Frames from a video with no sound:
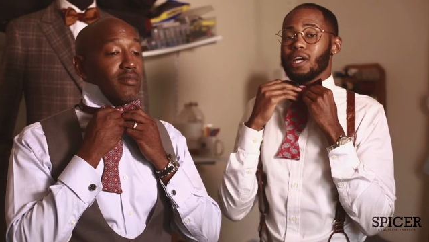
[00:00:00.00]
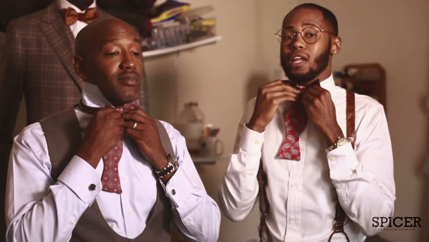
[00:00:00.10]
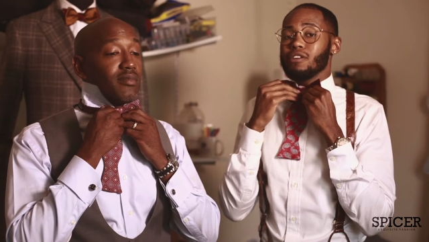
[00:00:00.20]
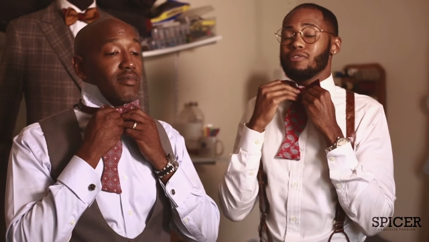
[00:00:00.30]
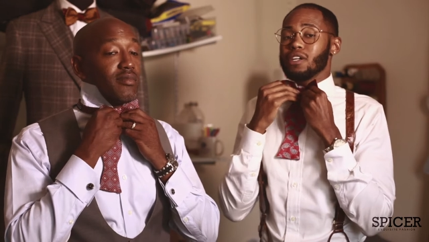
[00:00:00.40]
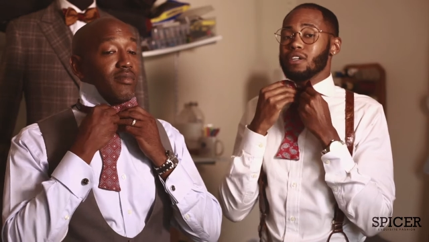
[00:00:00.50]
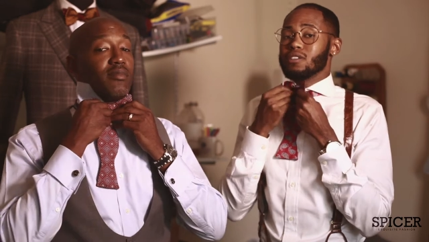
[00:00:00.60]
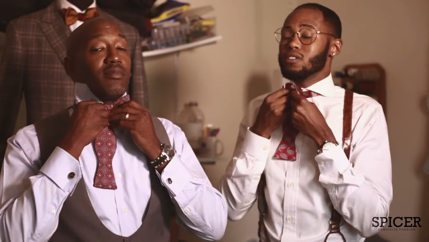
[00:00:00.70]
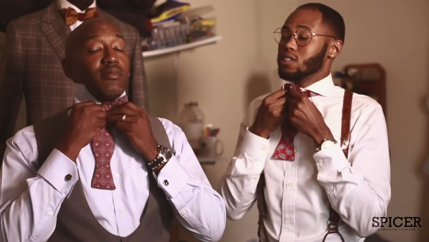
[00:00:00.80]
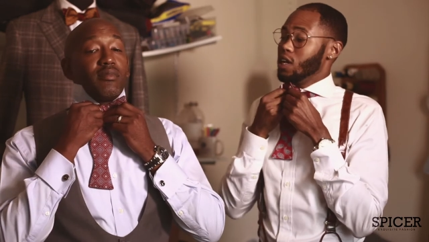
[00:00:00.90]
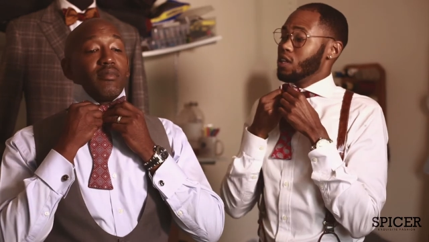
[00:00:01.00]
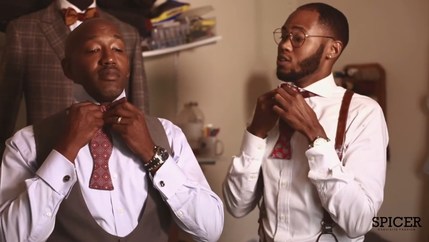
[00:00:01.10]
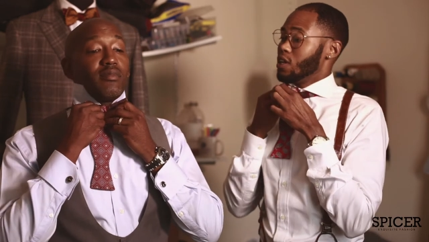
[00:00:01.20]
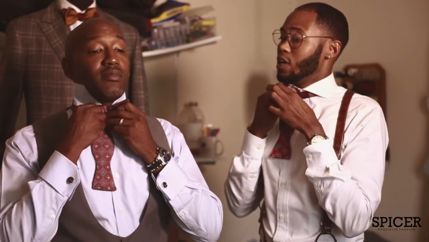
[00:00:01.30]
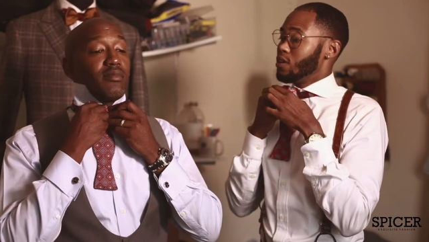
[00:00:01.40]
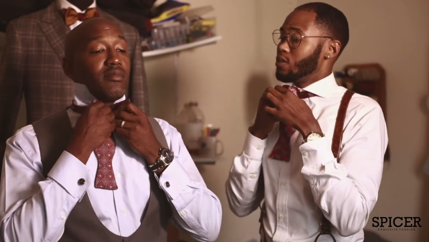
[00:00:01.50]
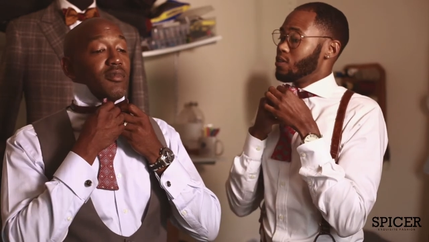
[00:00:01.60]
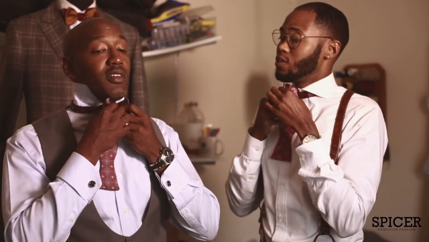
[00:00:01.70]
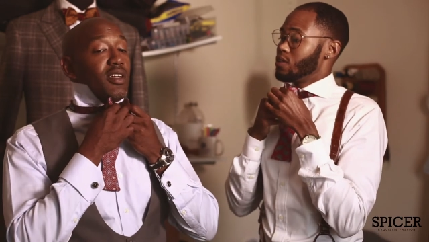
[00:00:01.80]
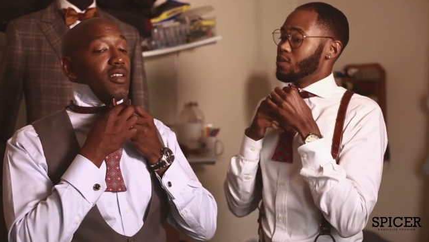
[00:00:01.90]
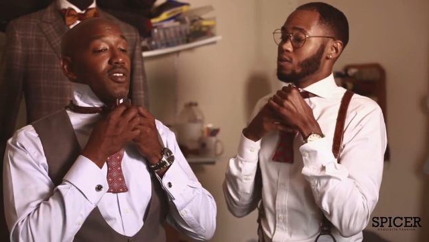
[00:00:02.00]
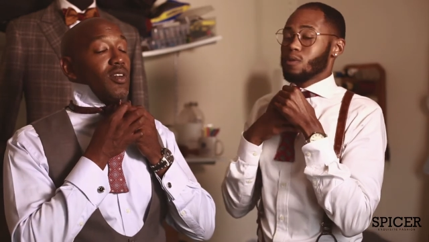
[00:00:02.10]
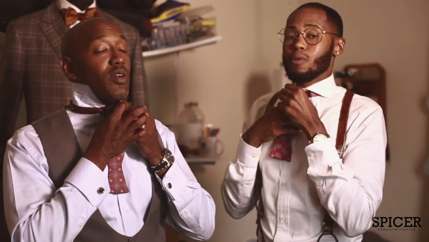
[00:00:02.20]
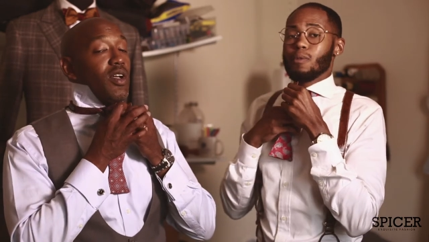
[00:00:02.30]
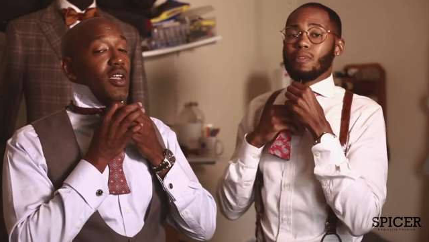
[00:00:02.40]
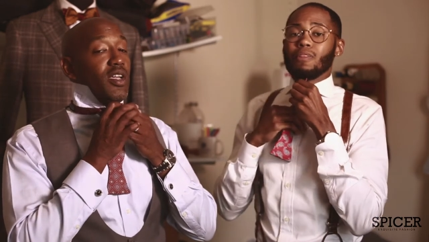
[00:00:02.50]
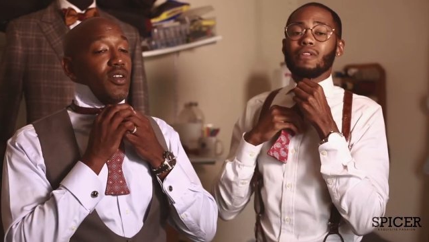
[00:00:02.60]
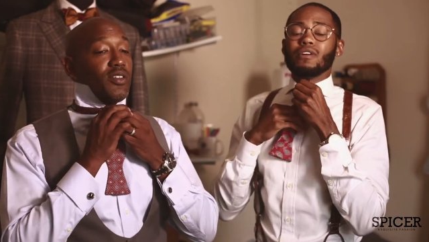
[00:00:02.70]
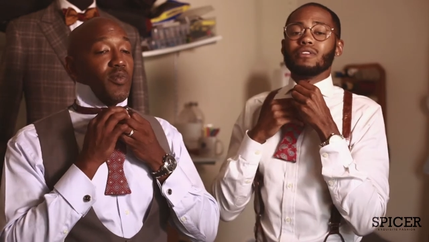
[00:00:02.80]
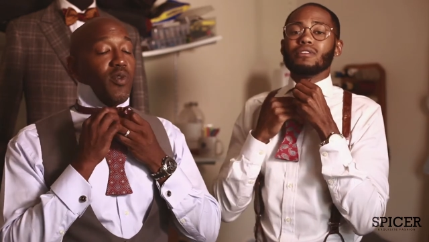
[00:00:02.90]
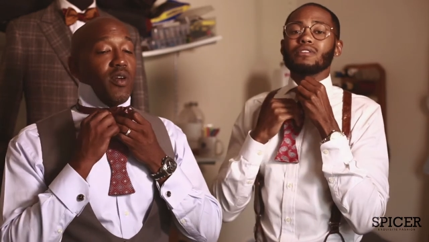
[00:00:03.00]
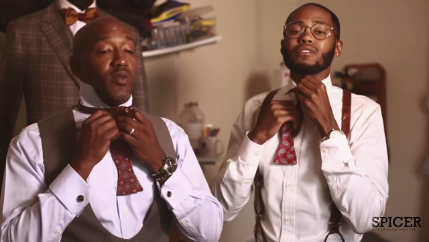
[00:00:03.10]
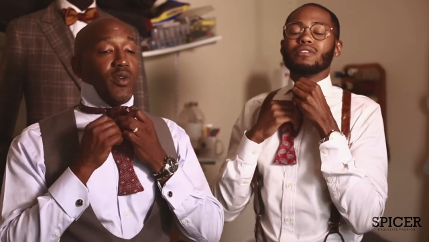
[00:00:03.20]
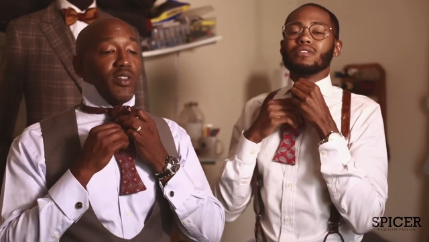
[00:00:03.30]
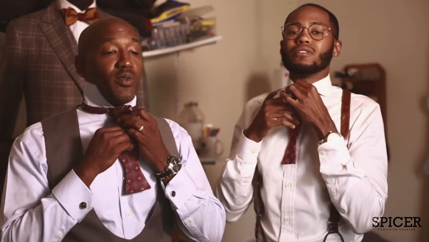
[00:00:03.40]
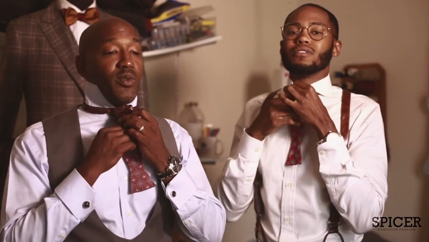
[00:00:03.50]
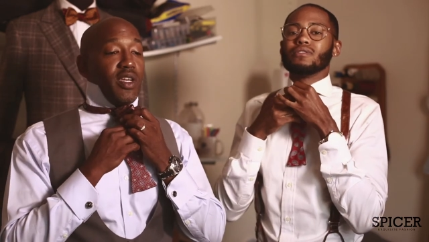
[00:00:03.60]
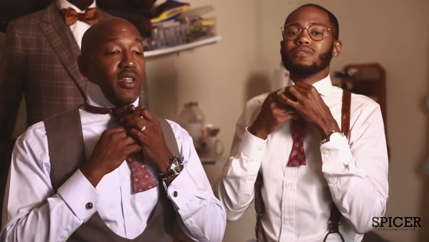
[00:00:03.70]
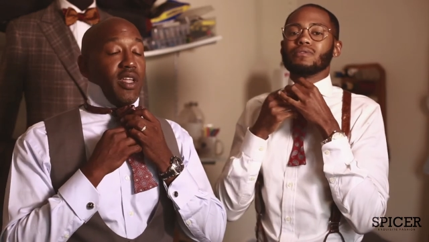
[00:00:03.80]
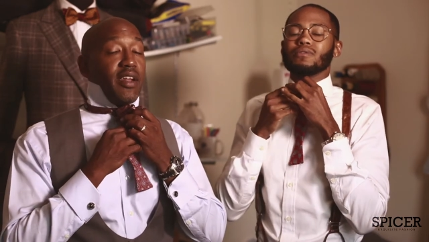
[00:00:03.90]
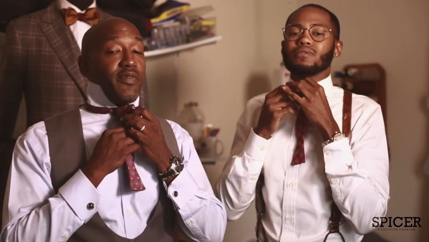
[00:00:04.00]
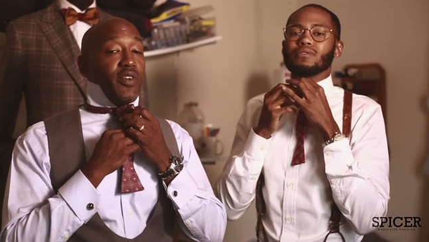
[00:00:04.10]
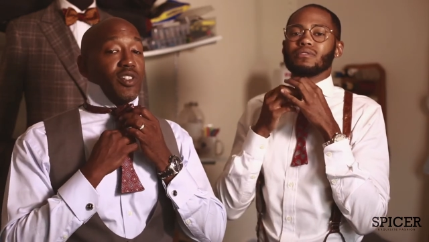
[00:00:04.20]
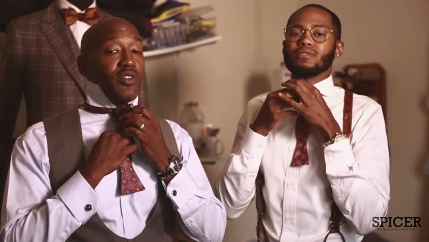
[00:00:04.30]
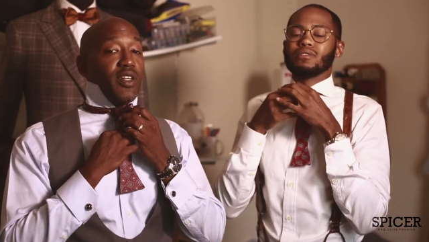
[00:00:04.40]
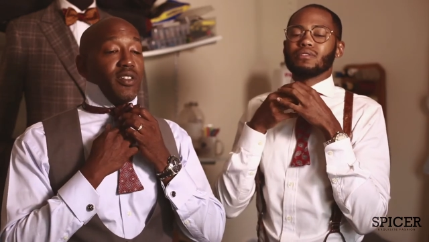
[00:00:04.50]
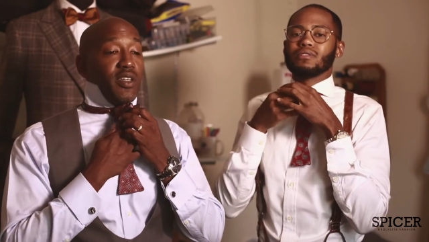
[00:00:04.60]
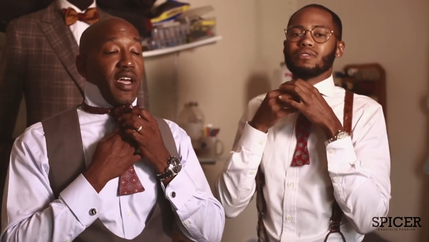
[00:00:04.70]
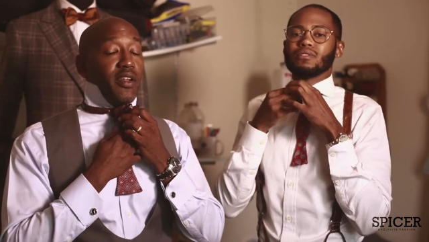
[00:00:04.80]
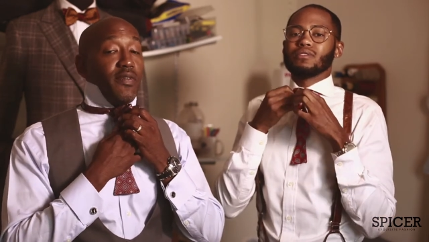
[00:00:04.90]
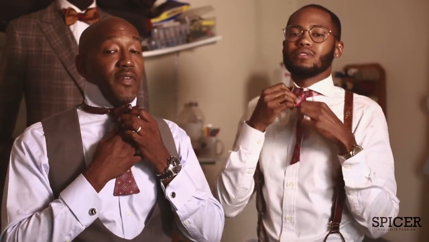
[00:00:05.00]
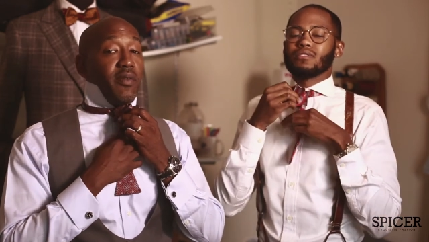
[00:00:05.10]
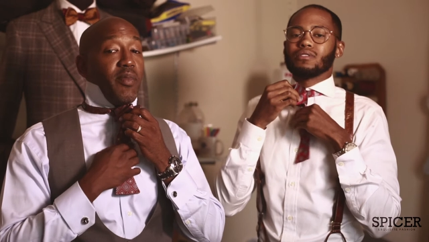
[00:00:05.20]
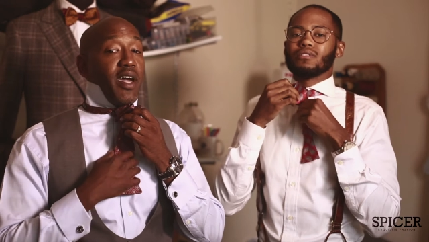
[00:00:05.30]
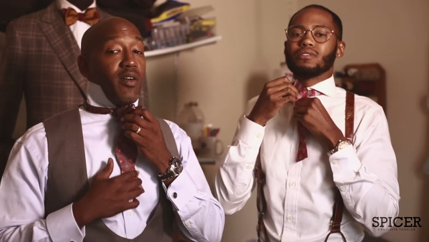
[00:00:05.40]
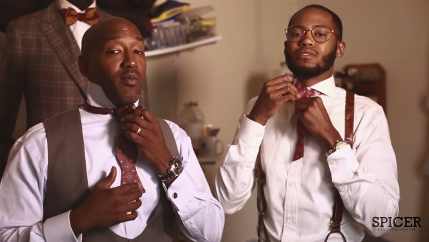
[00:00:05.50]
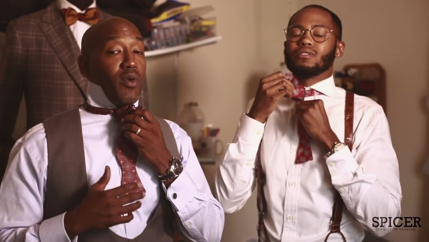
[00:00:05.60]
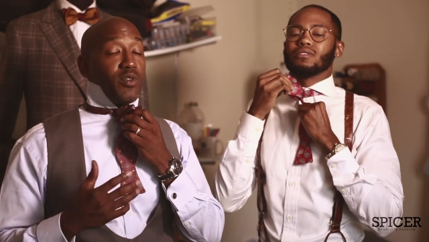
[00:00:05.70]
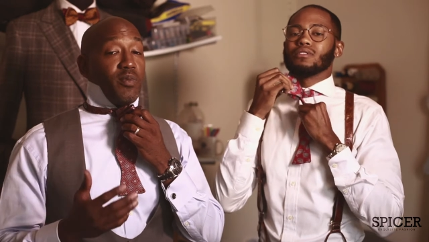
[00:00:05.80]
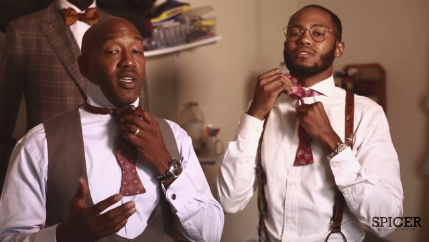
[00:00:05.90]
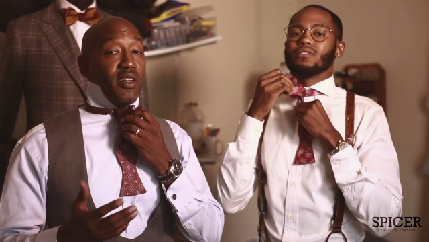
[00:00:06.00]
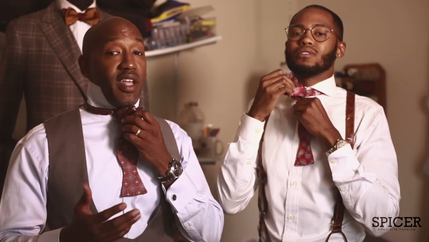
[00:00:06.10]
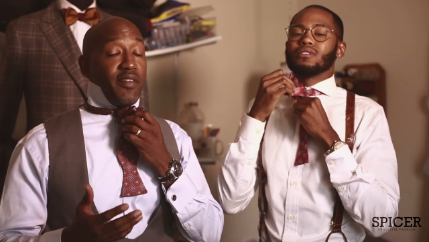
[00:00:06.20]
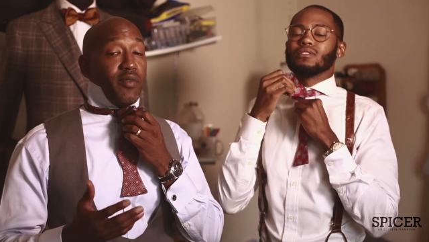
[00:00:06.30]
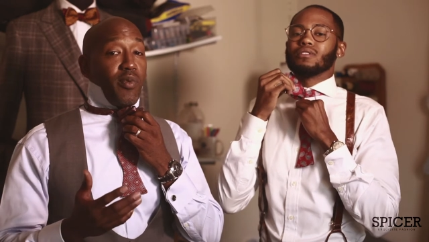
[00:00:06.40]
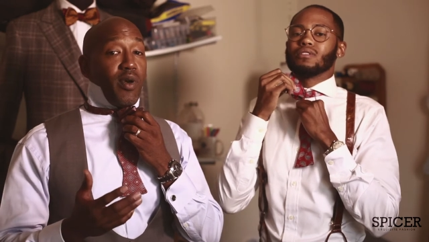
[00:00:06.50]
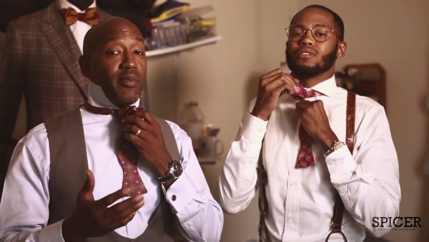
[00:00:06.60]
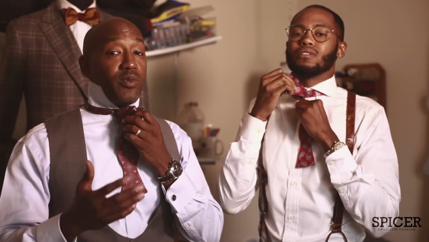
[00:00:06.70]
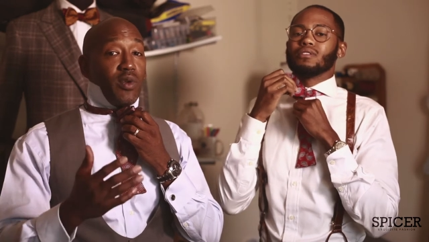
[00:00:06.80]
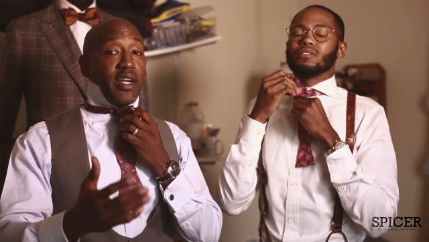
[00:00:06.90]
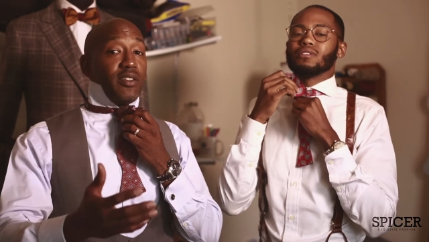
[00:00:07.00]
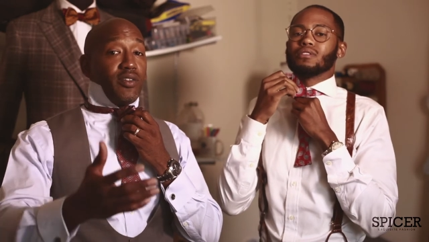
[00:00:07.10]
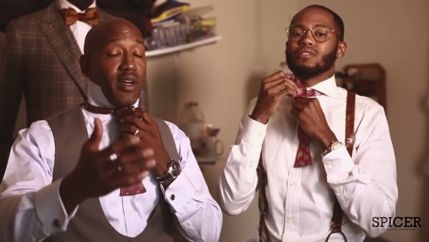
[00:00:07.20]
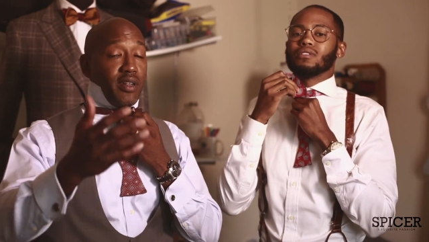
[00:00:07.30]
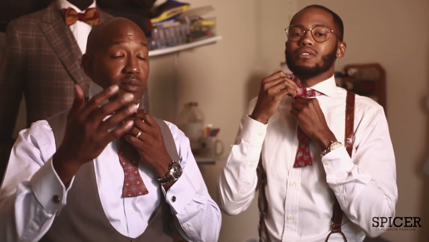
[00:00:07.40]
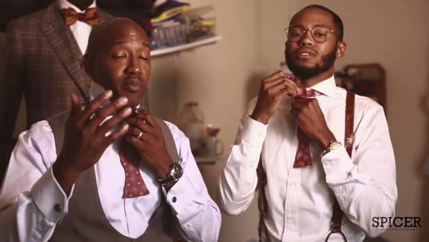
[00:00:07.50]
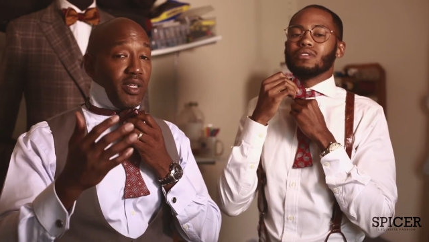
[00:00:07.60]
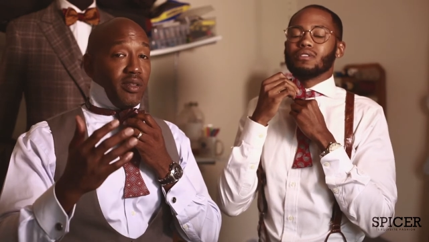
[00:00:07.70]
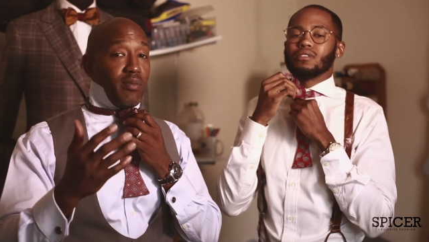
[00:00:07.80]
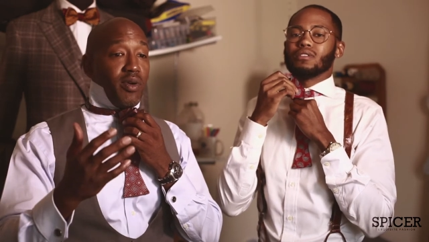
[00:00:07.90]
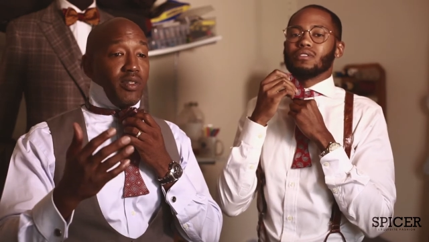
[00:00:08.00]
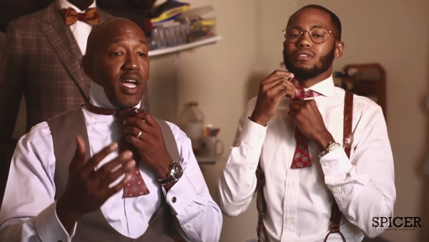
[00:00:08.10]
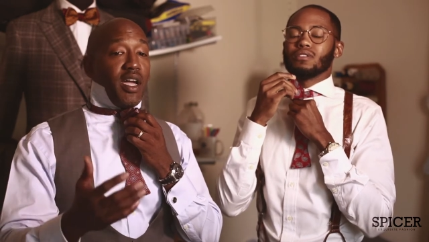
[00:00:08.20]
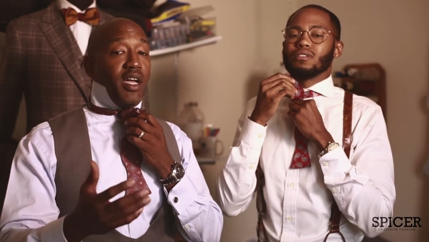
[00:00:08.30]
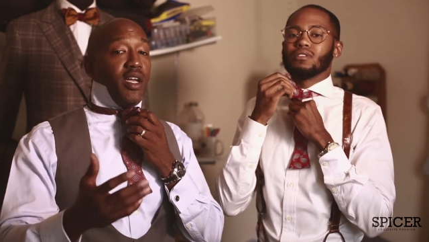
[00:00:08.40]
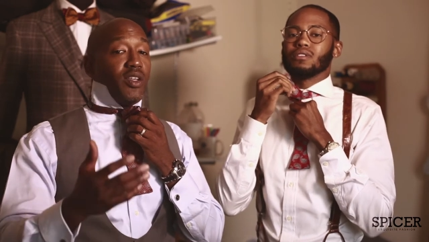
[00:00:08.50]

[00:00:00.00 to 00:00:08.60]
Speaker 1: the elephant ears together now. Okay, so here's the point at which we get a lot of frustration, got a little feedback on most men that having a problem with actually trying to complete their bow tie.